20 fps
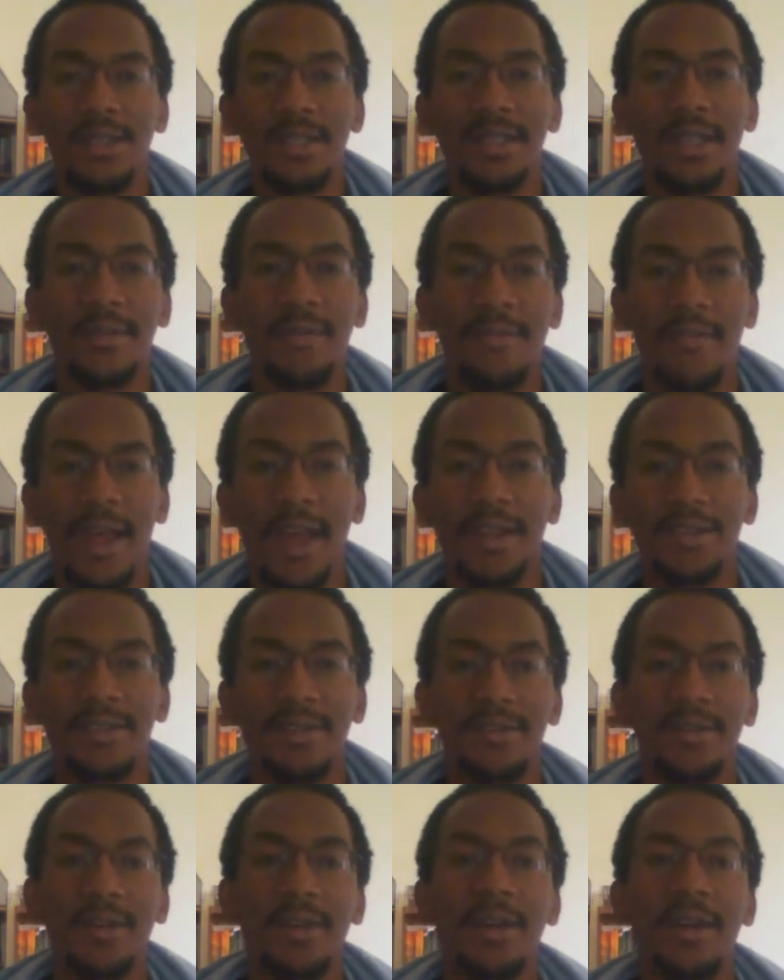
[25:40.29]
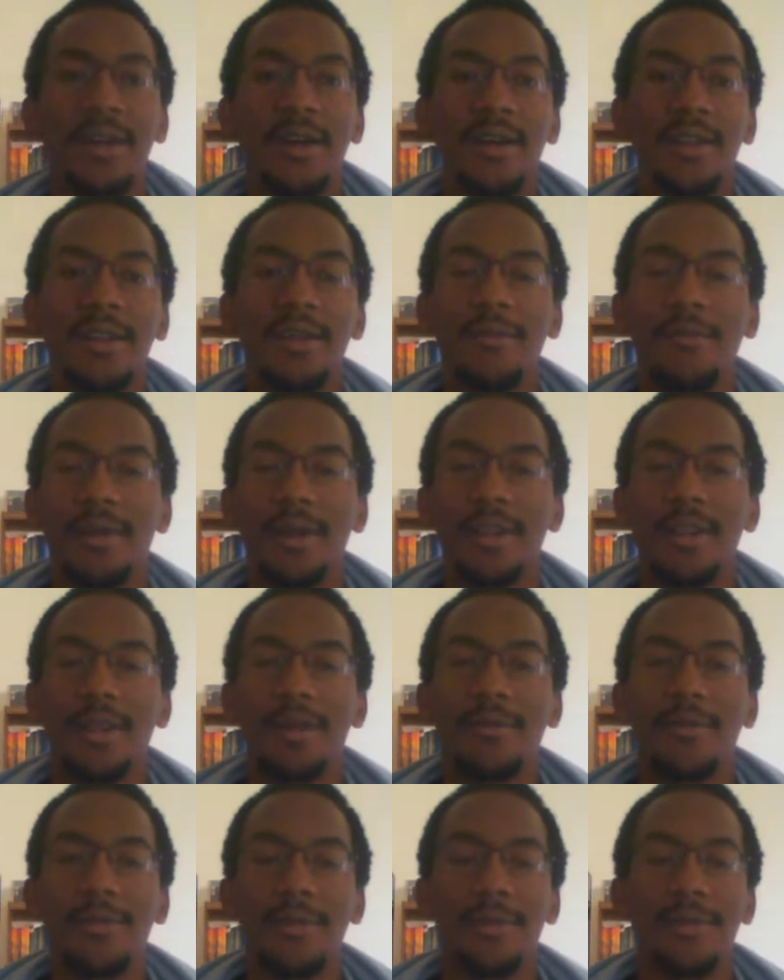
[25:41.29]
step faster than what they
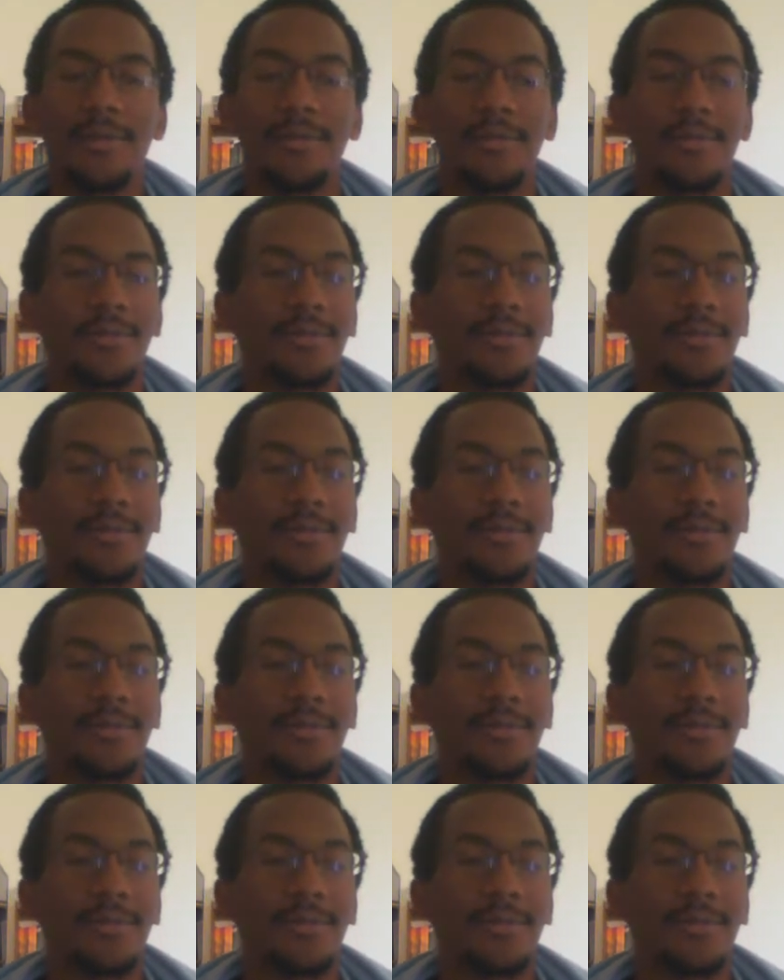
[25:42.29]
were